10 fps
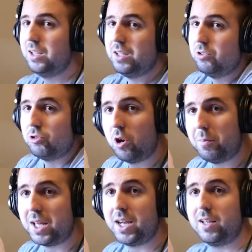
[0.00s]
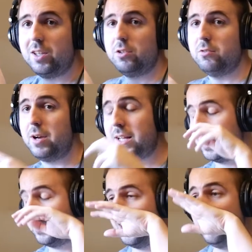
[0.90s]
you're going to be getting into the raid,
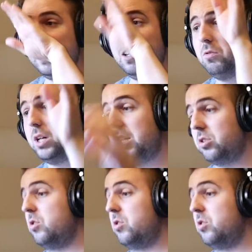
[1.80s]
and it is what it is.